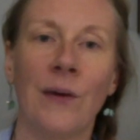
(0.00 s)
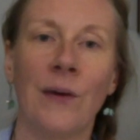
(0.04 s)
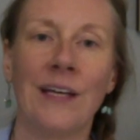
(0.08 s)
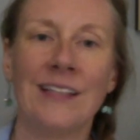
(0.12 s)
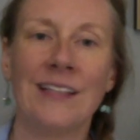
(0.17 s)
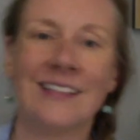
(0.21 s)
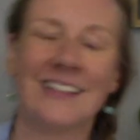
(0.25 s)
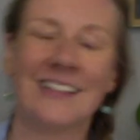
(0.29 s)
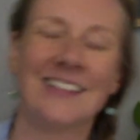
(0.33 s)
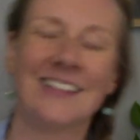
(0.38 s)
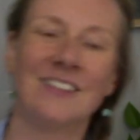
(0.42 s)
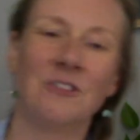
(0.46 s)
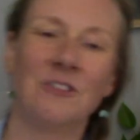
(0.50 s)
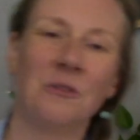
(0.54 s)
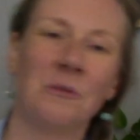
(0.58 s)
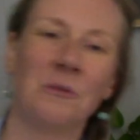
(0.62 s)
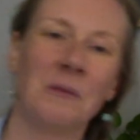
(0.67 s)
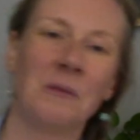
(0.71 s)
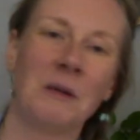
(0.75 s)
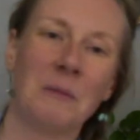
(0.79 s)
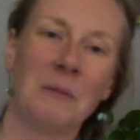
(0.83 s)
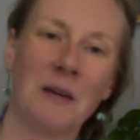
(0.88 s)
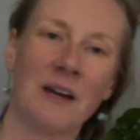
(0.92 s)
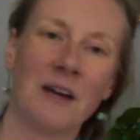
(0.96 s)
that, oh,
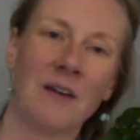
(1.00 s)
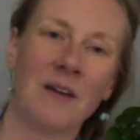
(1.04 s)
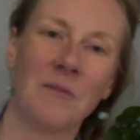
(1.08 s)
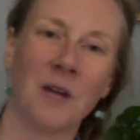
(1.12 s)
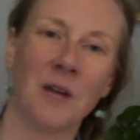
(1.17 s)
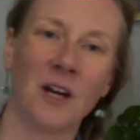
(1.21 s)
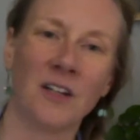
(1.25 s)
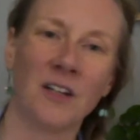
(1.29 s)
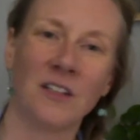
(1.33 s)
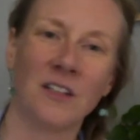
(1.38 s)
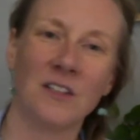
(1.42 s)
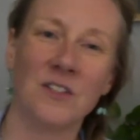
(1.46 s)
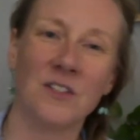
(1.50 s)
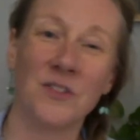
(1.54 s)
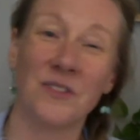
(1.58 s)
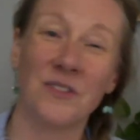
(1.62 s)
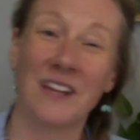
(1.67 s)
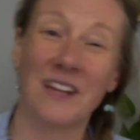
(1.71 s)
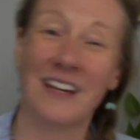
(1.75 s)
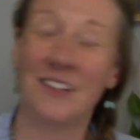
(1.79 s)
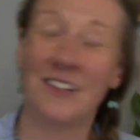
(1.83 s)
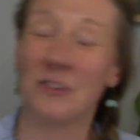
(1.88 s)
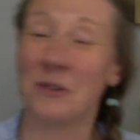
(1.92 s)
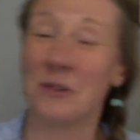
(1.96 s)
maybe I'm not going to do
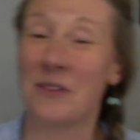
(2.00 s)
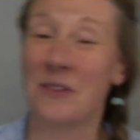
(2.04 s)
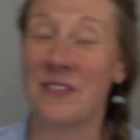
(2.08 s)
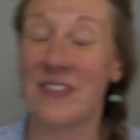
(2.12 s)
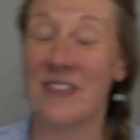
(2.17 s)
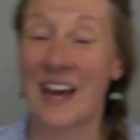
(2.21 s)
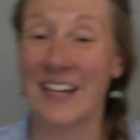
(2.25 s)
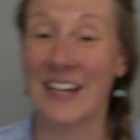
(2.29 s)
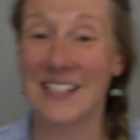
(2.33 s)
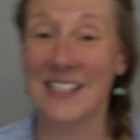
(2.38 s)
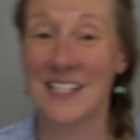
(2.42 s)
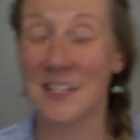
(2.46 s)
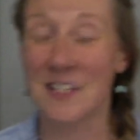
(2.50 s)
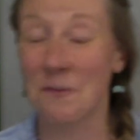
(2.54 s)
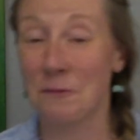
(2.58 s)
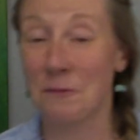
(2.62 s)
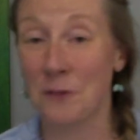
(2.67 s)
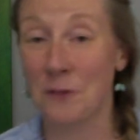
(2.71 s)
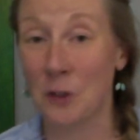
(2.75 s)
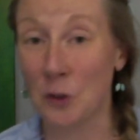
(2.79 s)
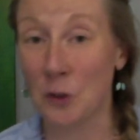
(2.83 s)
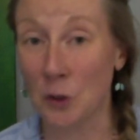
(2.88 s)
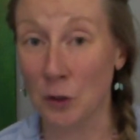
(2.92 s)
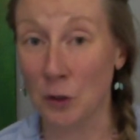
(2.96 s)
that or that doesn't
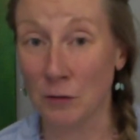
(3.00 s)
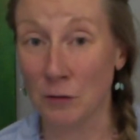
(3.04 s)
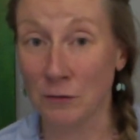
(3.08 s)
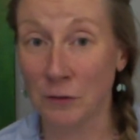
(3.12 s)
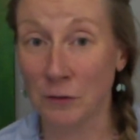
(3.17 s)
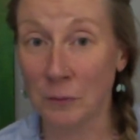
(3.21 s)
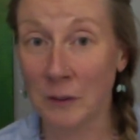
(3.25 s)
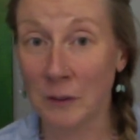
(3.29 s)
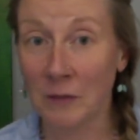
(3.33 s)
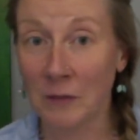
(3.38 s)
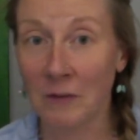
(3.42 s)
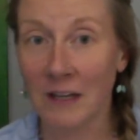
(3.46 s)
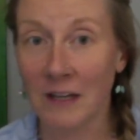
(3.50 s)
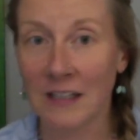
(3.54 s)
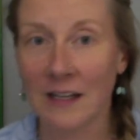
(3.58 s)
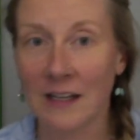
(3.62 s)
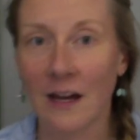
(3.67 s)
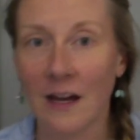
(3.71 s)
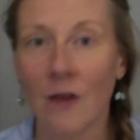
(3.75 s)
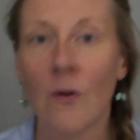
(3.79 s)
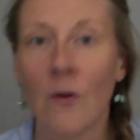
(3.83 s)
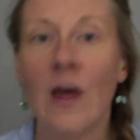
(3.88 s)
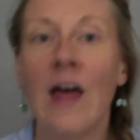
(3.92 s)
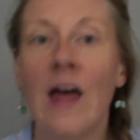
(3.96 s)
feel good for me right
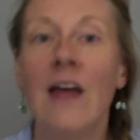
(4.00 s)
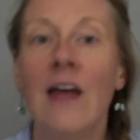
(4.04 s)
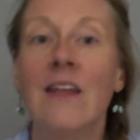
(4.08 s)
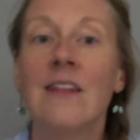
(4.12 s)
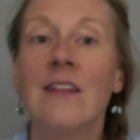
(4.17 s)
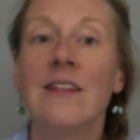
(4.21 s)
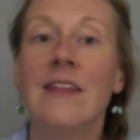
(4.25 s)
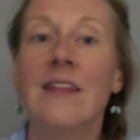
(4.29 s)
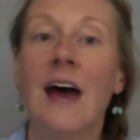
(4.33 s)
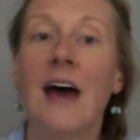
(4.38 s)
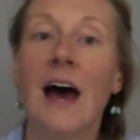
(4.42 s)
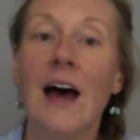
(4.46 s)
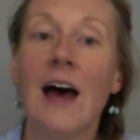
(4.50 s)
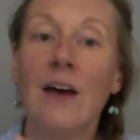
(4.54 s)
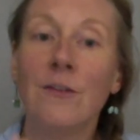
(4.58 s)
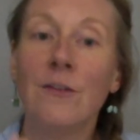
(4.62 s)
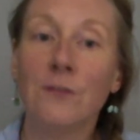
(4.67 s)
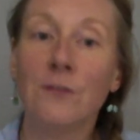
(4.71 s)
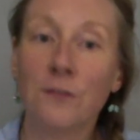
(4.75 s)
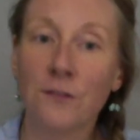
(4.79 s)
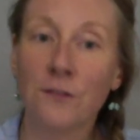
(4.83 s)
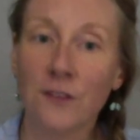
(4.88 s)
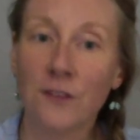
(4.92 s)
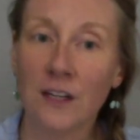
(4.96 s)
now. That
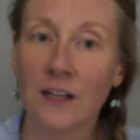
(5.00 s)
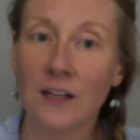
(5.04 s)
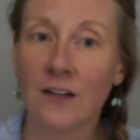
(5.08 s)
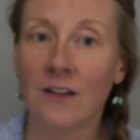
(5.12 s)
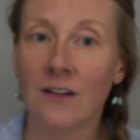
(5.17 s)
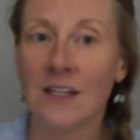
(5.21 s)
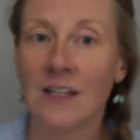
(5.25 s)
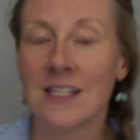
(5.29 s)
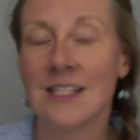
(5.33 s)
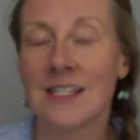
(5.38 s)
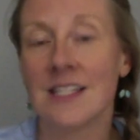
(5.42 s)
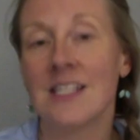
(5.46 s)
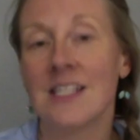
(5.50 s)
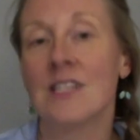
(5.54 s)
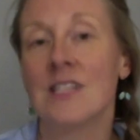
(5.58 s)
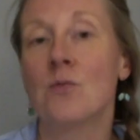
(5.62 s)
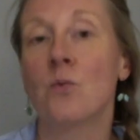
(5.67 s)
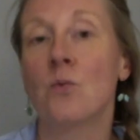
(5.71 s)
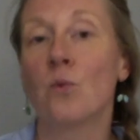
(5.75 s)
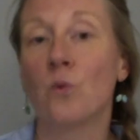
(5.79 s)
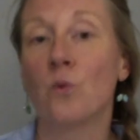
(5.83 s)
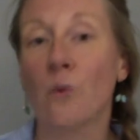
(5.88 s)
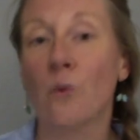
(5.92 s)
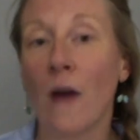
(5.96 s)
fear is this
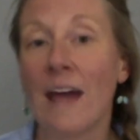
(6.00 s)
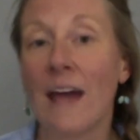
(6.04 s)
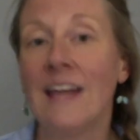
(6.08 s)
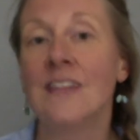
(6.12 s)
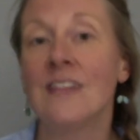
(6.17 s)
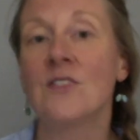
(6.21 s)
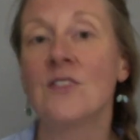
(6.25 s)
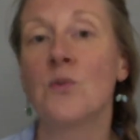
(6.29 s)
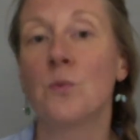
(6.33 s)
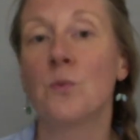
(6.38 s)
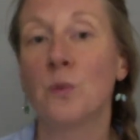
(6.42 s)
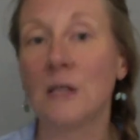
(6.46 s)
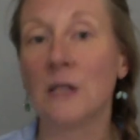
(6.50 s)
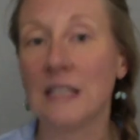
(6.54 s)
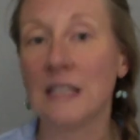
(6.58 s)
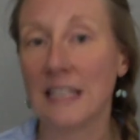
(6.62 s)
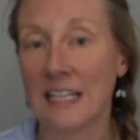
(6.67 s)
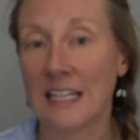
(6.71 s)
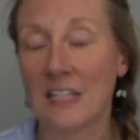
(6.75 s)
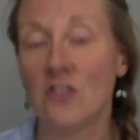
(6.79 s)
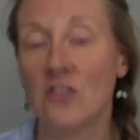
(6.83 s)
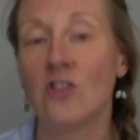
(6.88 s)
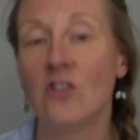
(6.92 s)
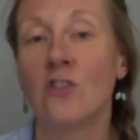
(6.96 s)
right
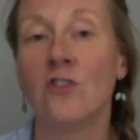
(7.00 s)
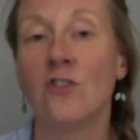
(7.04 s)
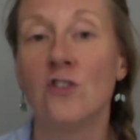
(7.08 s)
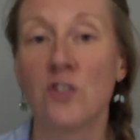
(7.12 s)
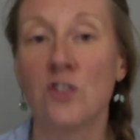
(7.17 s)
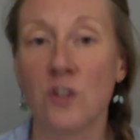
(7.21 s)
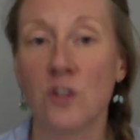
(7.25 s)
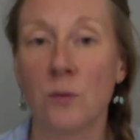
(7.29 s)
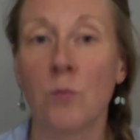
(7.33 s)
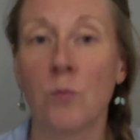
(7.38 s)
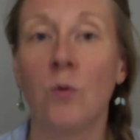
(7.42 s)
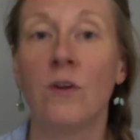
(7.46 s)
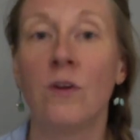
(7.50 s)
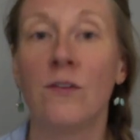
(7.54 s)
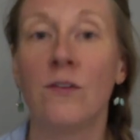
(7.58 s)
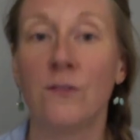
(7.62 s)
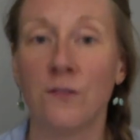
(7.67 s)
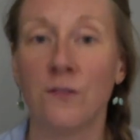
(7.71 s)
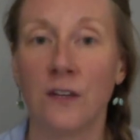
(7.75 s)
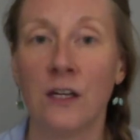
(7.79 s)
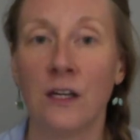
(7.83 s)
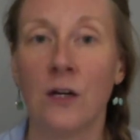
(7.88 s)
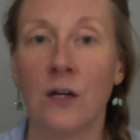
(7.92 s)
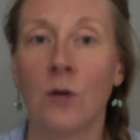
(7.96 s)
relationship with
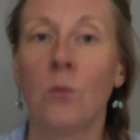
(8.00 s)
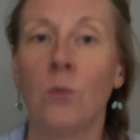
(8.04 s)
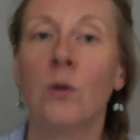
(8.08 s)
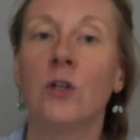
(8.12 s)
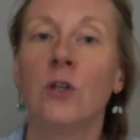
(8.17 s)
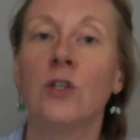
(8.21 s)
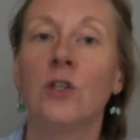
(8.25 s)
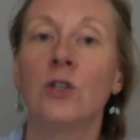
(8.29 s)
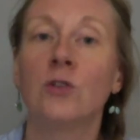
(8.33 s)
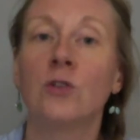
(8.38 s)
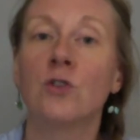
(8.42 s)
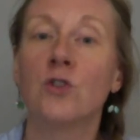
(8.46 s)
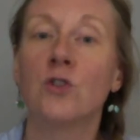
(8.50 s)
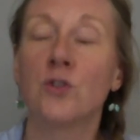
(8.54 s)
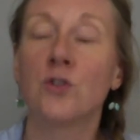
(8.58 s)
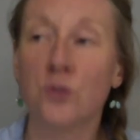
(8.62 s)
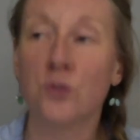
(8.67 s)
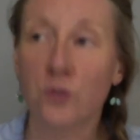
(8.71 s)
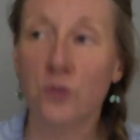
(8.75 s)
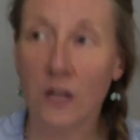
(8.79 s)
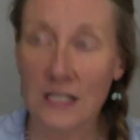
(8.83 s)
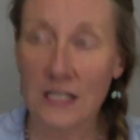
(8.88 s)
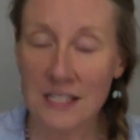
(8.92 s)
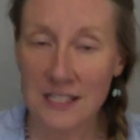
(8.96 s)
fear where you're
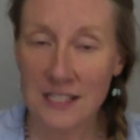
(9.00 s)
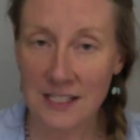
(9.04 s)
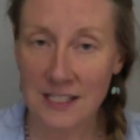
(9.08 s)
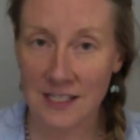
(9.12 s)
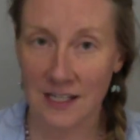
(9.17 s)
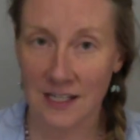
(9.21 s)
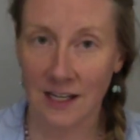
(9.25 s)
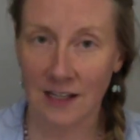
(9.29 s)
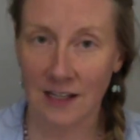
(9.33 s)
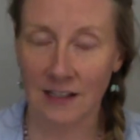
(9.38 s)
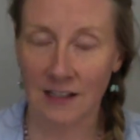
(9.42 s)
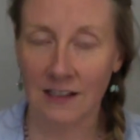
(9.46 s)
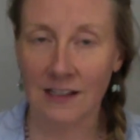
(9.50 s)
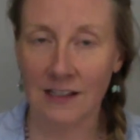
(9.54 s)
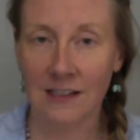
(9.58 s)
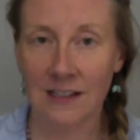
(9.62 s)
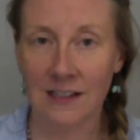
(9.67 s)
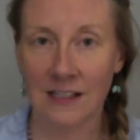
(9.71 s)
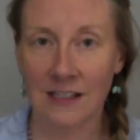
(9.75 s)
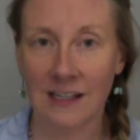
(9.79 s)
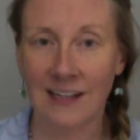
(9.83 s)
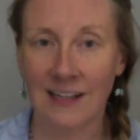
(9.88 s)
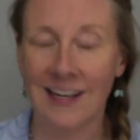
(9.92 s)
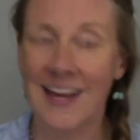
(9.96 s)
trusting
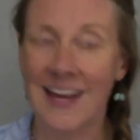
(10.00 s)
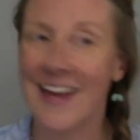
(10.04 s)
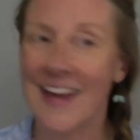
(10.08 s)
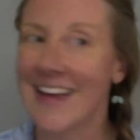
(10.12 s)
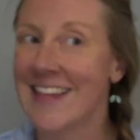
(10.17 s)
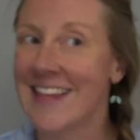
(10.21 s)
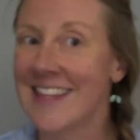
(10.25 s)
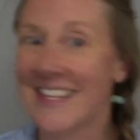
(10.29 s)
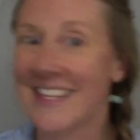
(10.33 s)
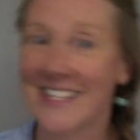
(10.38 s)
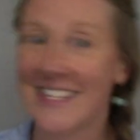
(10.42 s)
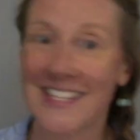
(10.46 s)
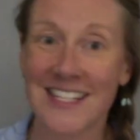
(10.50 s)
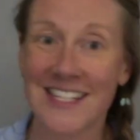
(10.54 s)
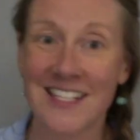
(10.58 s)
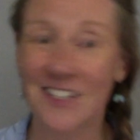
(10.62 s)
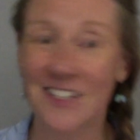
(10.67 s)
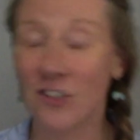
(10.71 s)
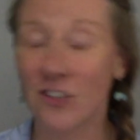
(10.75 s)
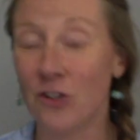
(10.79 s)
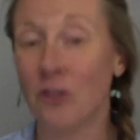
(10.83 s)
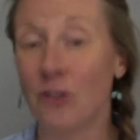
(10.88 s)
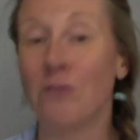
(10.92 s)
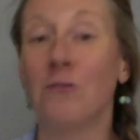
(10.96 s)
the this
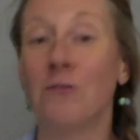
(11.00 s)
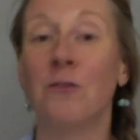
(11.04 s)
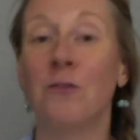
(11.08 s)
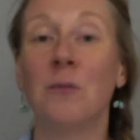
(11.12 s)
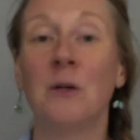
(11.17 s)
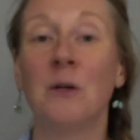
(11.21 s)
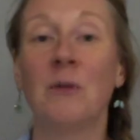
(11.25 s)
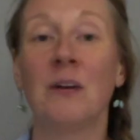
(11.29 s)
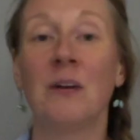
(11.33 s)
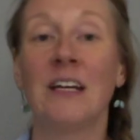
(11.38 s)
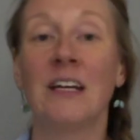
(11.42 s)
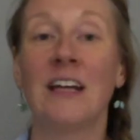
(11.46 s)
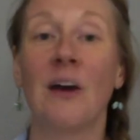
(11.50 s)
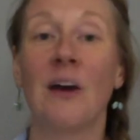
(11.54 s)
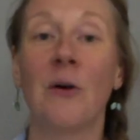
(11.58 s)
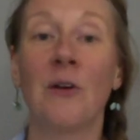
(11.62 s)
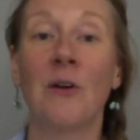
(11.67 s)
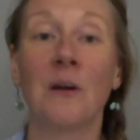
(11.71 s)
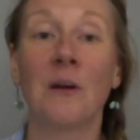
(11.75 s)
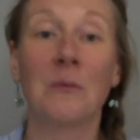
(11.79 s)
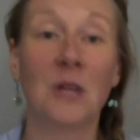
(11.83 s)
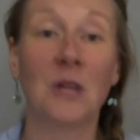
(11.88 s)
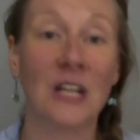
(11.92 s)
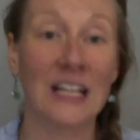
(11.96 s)
isn't good for me right now
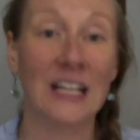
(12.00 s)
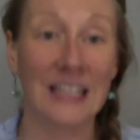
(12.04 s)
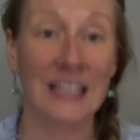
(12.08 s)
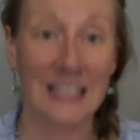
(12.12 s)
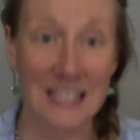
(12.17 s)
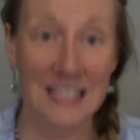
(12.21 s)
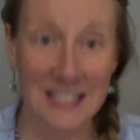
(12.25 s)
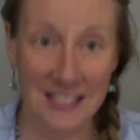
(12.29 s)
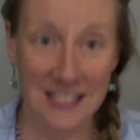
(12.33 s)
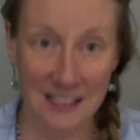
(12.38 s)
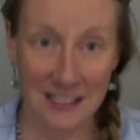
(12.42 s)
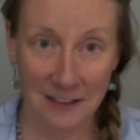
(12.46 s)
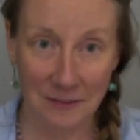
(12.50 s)
and I'm going to listen.